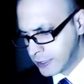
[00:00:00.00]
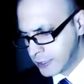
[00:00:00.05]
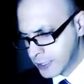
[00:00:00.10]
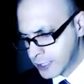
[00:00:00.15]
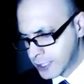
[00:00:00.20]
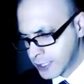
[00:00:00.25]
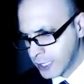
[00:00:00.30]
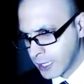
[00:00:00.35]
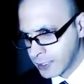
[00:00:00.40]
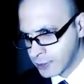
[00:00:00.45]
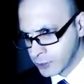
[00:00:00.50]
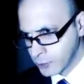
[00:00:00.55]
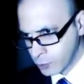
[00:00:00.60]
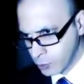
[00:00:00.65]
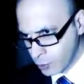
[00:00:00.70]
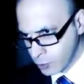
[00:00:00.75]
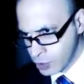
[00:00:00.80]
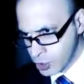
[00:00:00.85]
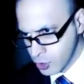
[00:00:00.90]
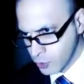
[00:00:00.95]

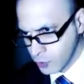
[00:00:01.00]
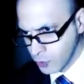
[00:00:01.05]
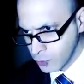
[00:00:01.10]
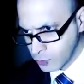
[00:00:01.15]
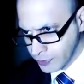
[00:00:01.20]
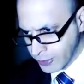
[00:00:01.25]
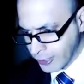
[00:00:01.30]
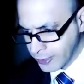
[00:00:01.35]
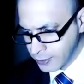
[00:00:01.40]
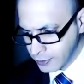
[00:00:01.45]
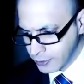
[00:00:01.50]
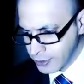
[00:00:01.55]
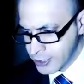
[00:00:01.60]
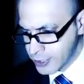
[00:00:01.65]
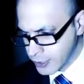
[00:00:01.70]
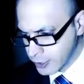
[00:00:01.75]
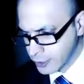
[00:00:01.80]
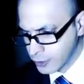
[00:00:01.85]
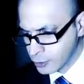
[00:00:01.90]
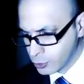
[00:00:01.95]
eschatological
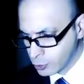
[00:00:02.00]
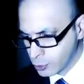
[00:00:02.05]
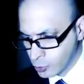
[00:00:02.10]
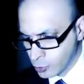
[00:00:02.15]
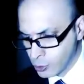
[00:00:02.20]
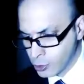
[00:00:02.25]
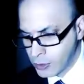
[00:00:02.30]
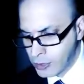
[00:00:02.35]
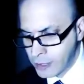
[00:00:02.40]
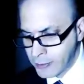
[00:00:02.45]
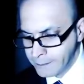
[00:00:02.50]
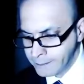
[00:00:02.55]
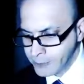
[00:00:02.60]
nihilistic core